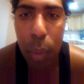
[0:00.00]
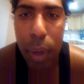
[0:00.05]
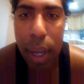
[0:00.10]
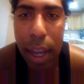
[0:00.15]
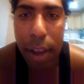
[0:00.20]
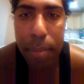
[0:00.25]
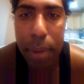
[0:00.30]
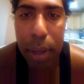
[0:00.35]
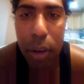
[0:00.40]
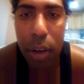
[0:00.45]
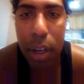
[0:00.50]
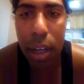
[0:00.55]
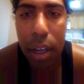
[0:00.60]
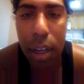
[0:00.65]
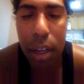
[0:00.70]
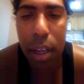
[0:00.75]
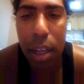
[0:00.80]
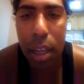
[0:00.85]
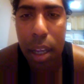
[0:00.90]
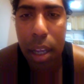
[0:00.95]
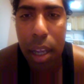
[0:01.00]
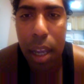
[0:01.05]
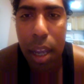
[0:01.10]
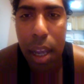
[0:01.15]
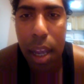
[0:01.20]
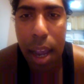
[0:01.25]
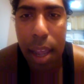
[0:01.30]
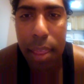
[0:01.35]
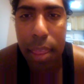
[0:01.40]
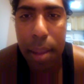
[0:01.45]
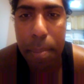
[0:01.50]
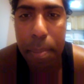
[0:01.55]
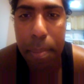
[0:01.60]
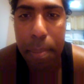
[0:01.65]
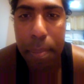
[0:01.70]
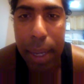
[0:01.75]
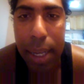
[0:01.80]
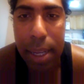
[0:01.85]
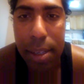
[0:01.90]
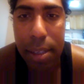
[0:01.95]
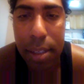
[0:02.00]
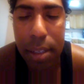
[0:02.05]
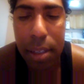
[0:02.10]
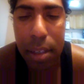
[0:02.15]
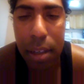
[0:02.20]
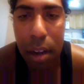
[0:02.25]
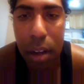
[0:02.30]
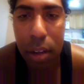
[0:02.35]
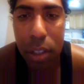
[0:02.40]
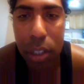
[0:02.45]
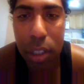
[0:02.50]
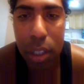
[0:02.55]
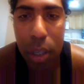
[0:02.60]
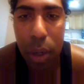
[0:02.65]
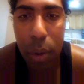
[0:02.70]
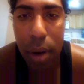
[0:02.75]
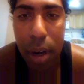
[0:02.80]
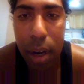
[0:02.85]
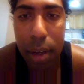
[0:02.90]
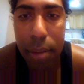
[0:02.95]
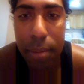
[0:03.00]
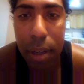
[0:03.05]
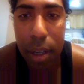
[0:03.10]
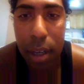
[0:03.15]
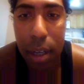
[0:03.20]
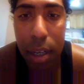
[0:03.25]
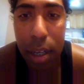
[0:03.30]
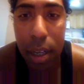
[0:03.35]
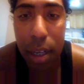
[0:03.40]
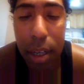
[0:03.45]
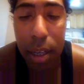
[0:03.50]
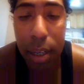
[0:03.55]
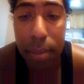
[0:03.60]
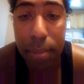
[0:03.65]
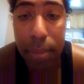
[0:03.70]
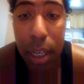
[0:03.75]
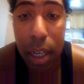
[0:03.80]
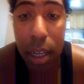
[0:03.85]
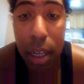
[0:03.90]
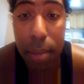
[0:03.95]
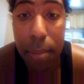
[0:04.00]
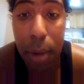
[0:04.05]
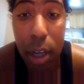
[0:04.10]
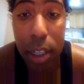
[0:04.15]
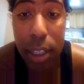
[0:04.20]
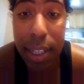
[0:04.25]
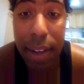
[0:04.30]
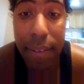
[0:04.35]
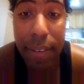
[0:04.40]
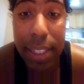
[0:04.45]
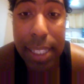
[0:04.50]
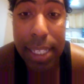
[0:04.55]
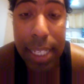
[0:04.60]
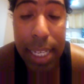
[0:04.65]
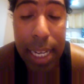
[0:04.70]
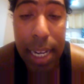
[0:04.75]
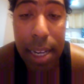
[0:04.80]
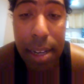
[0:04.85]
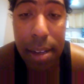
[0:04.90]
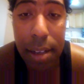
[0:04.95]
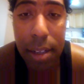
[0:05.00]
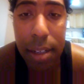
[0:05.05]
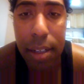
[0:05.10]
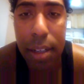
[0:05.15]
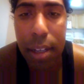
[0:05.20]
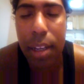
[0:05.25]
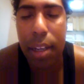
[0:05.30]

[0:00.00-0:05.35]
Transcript: We have Beauty and the Beast also on March 17.